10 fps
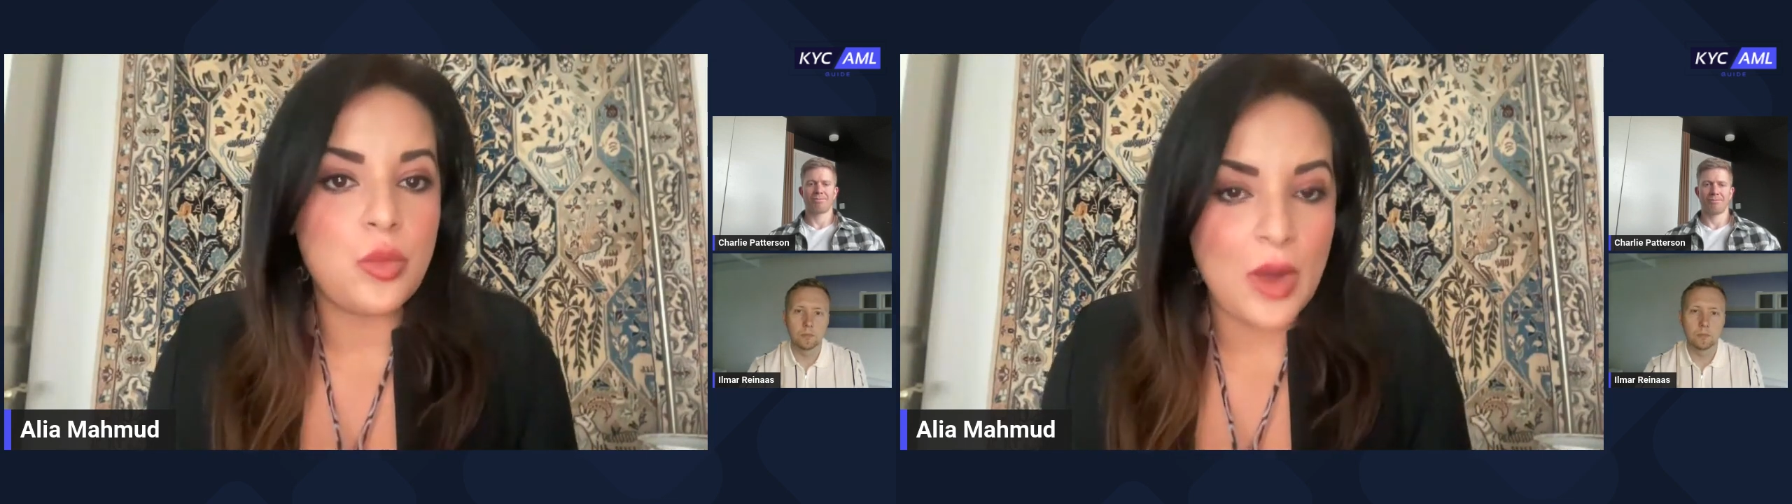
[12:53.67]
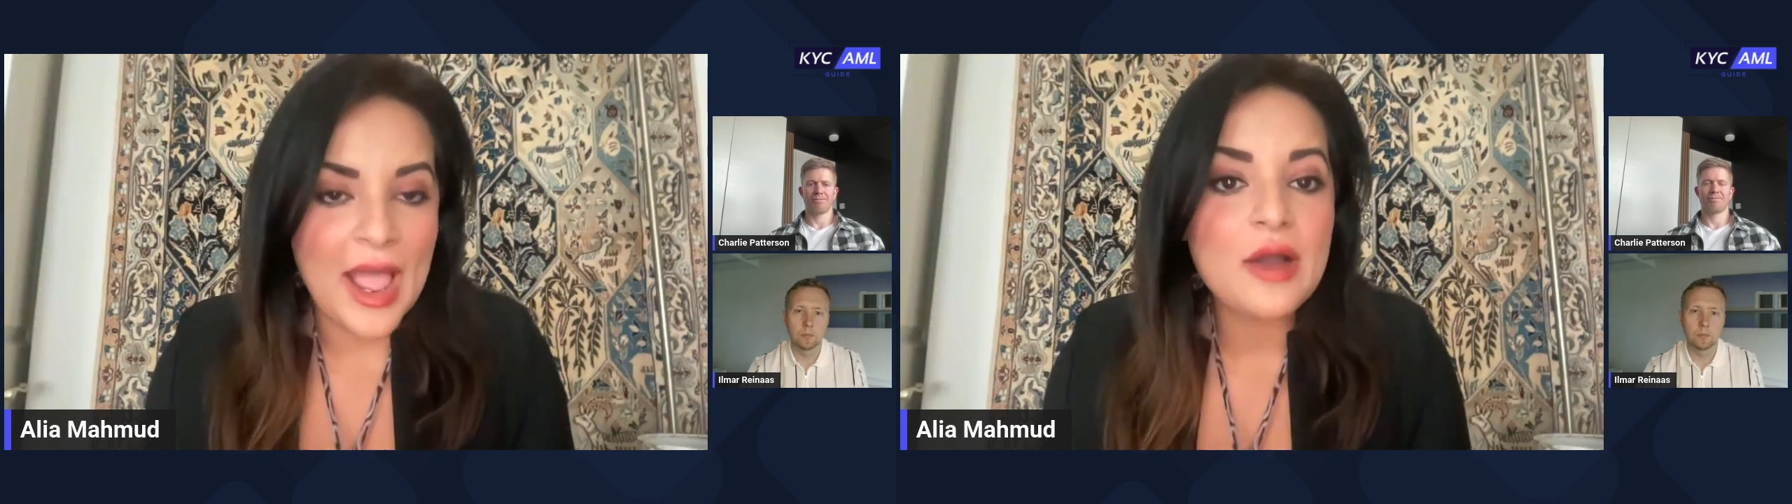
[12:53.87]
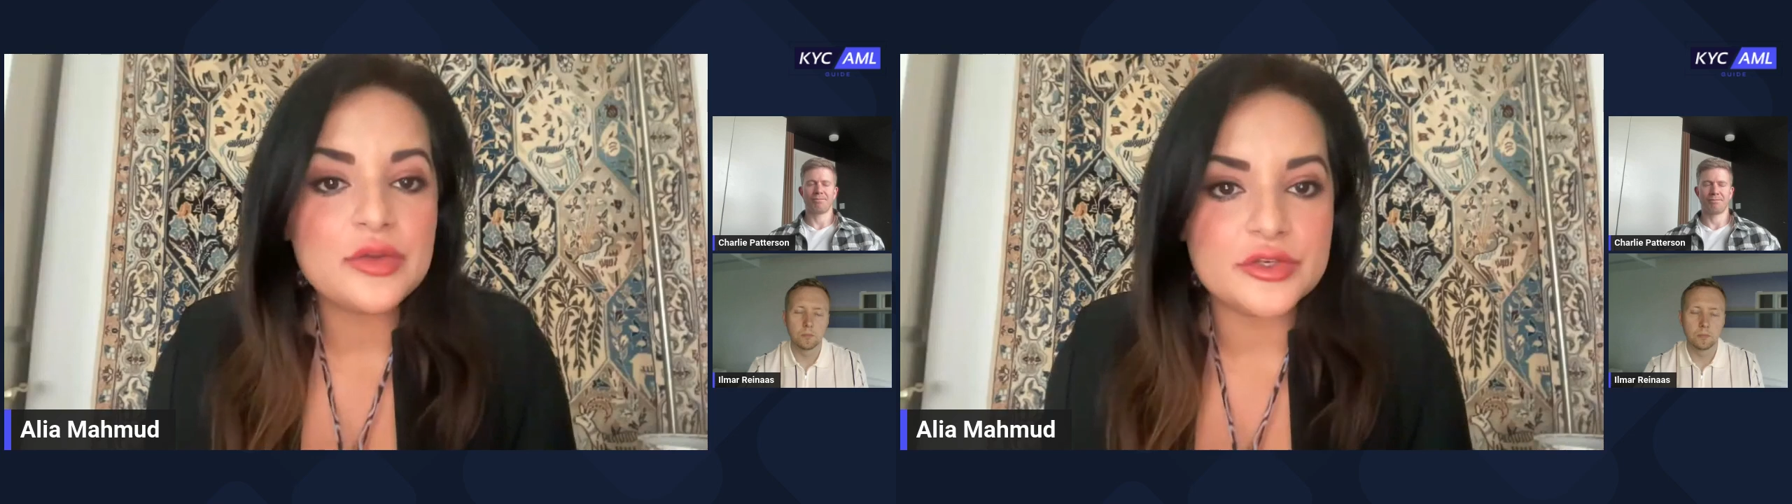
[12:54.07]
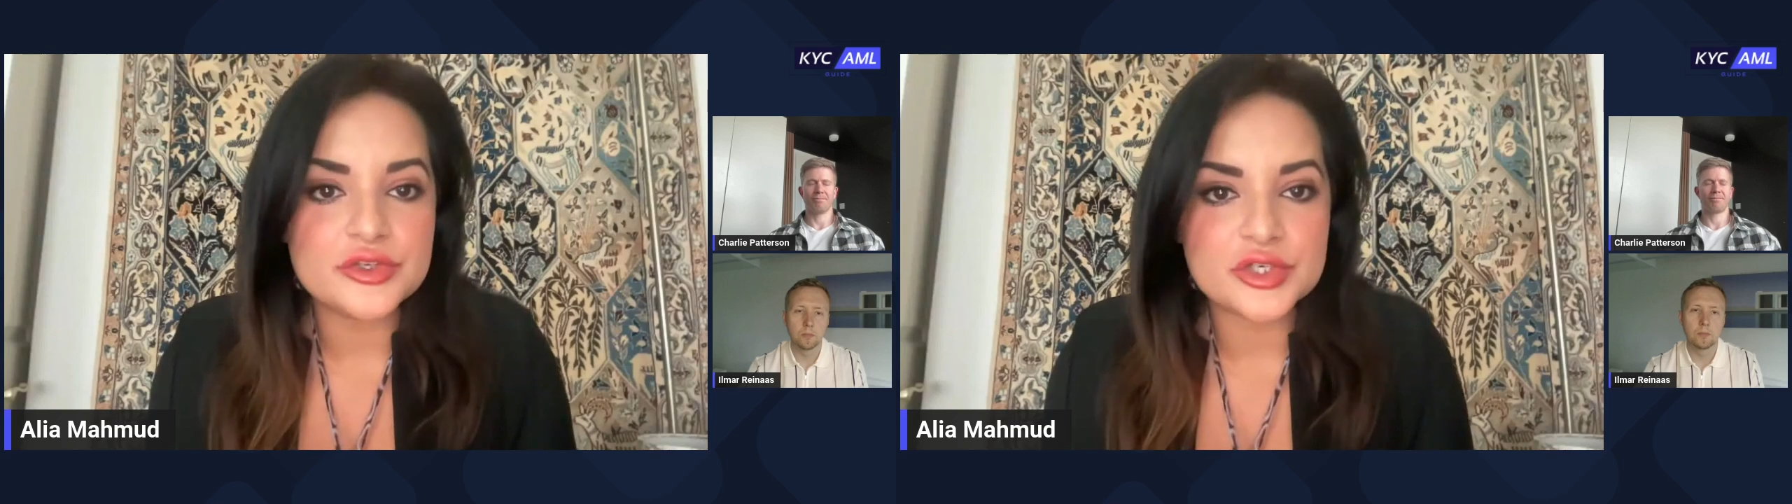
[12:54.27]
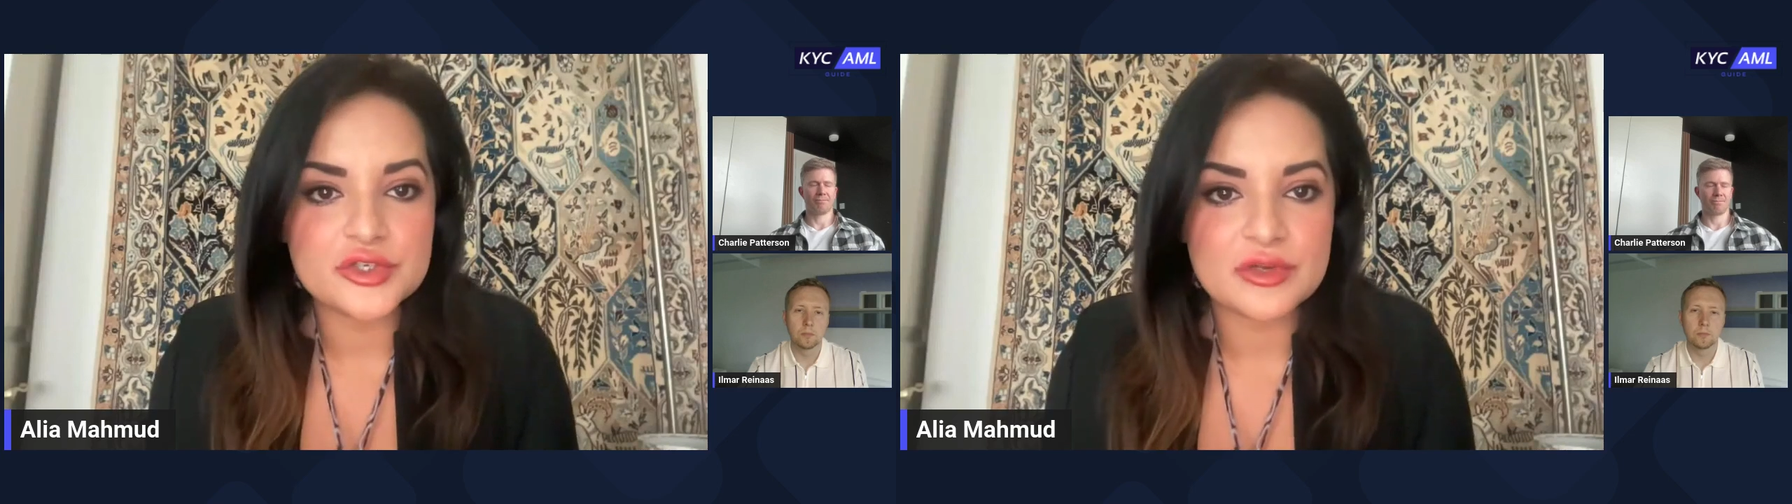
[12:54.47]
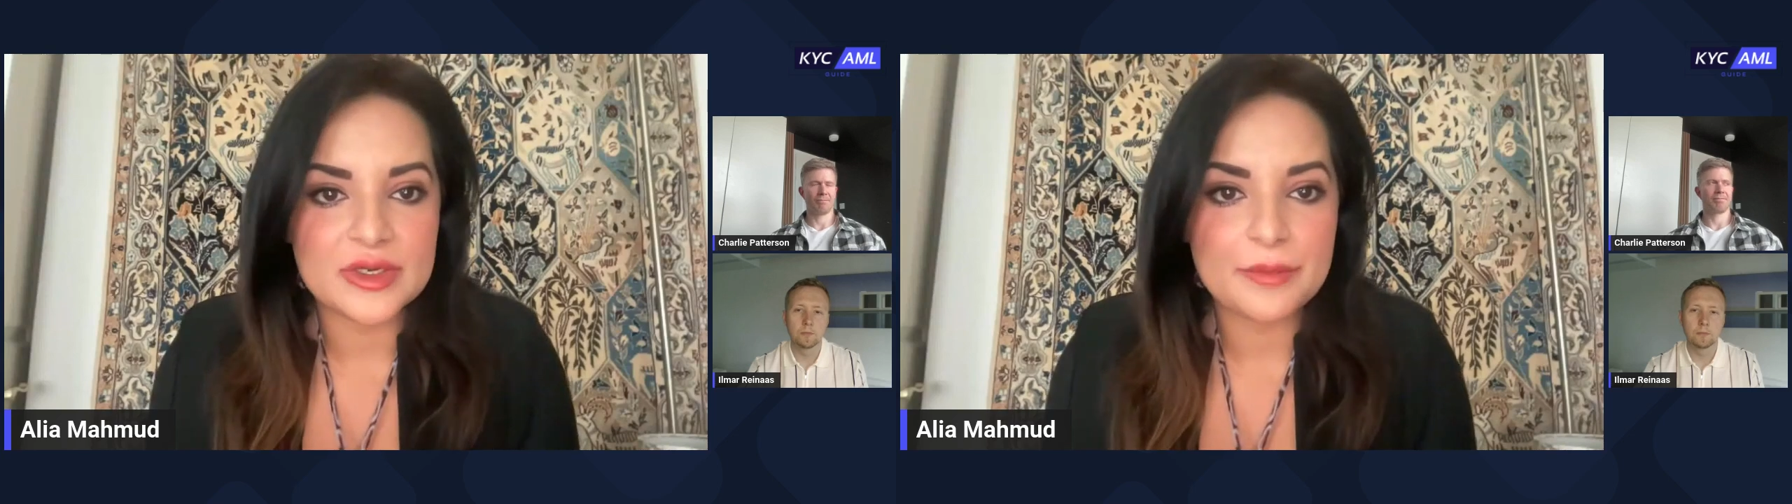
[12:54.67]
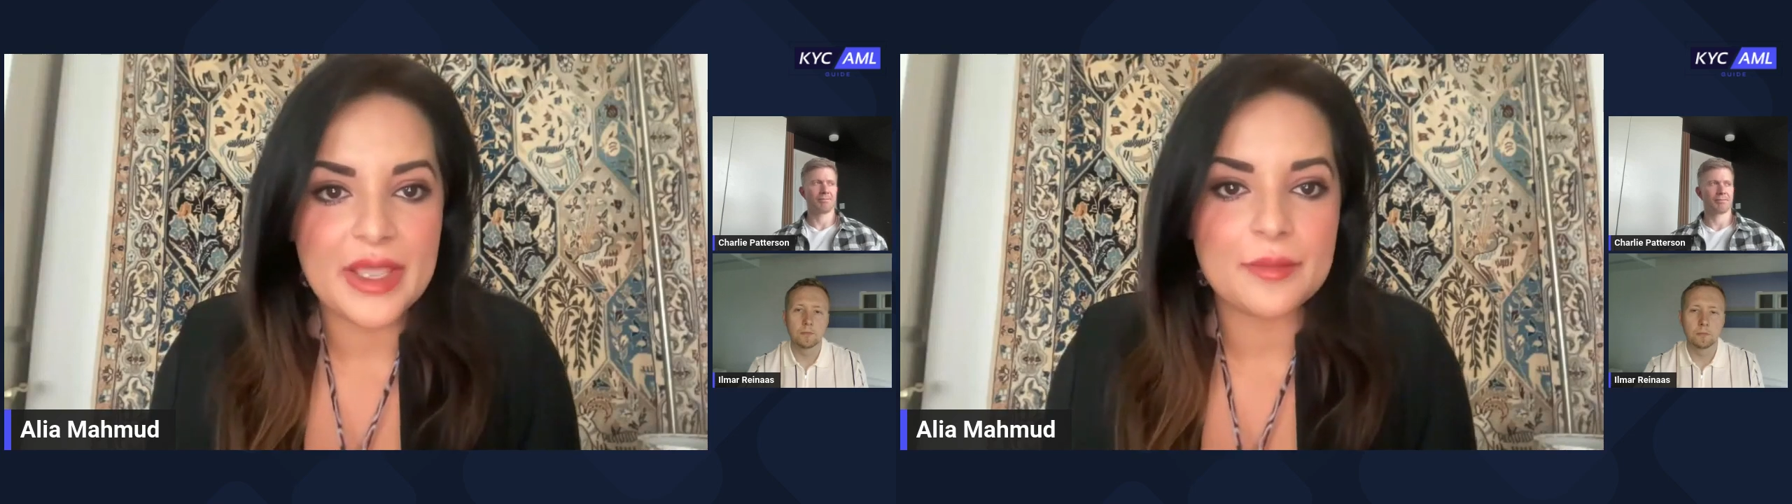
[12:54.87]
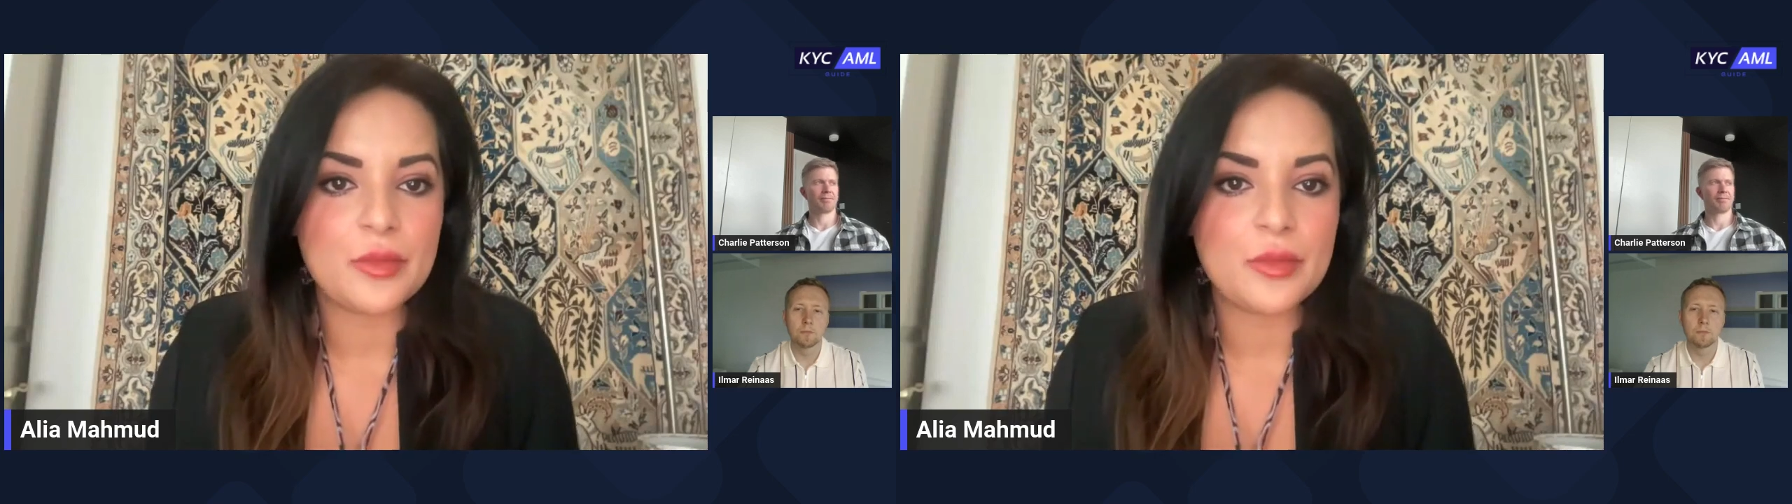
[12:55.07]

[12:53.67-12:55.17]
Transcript: how you should treat a PEP,